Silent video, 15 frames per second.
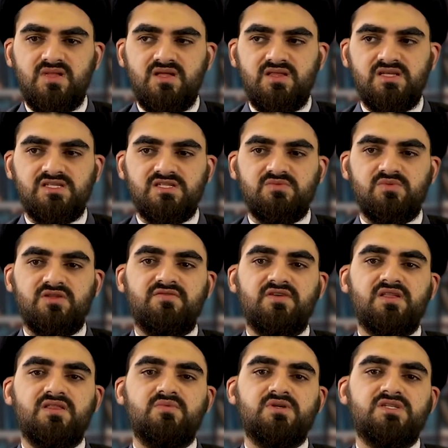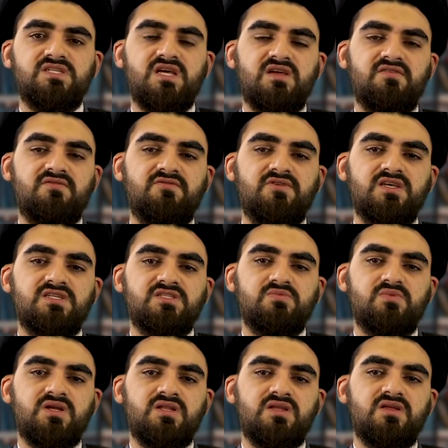This is one thing that we say for this
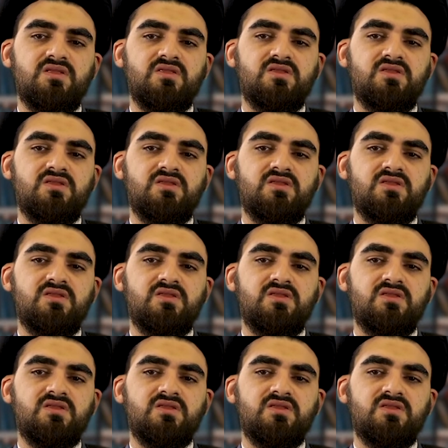when